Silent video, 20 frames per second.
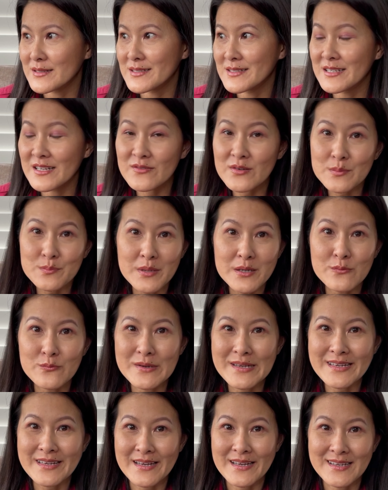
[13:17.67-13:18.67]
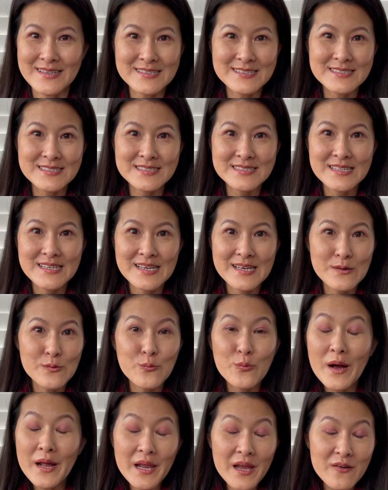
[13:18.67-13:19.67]
give up my weekends,
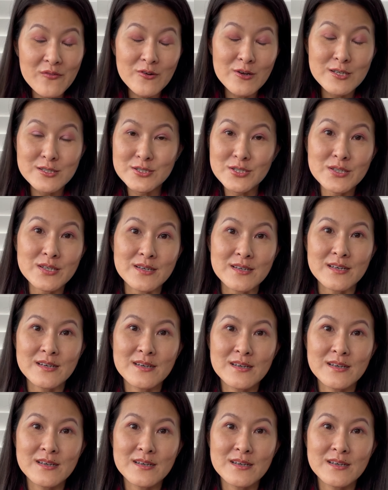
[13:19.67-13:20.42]
whatever it took,